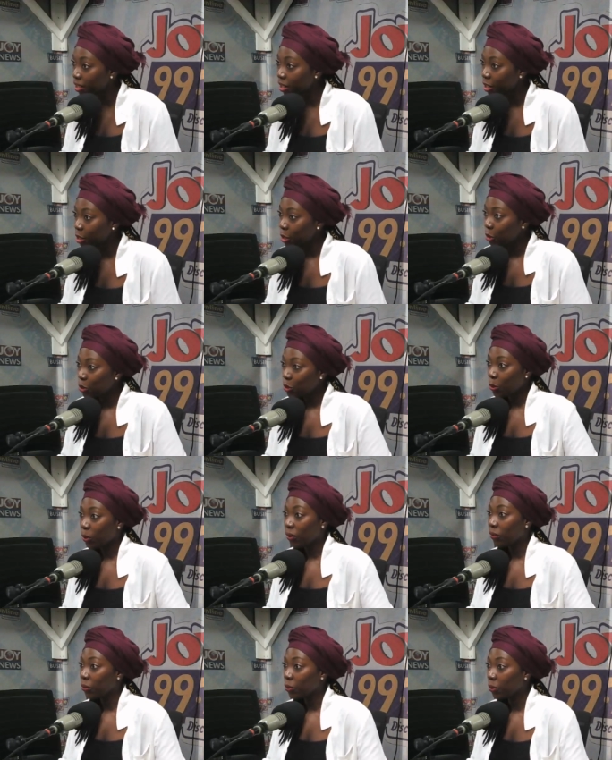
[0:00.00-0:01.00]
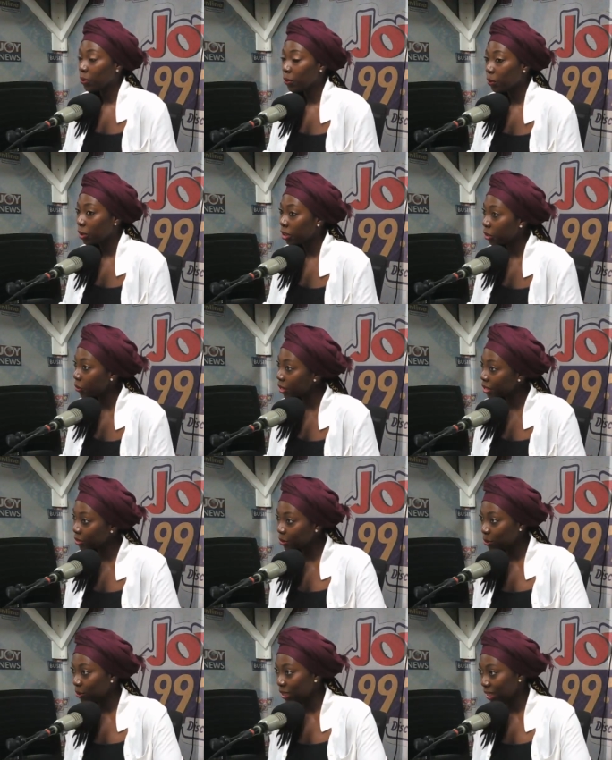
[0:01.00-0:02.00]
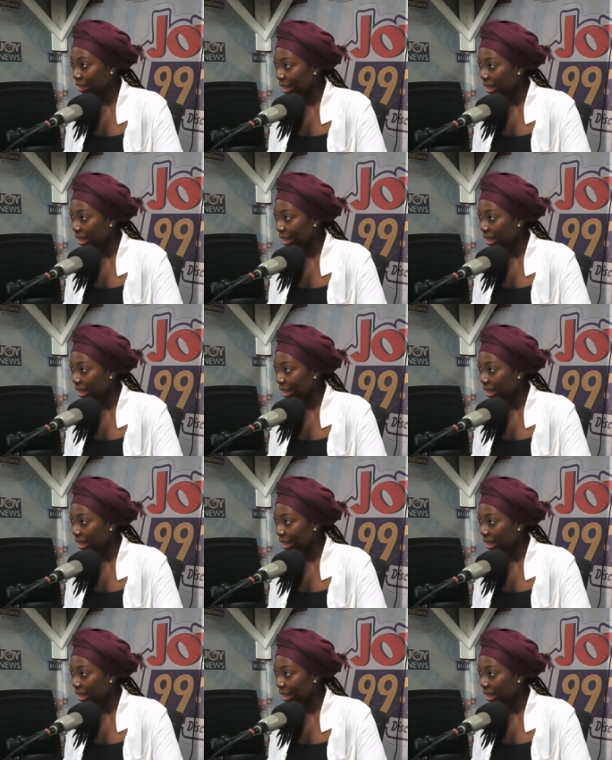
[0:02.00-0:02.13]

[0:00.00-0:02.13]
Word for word: Mm -hmm. So if you are going to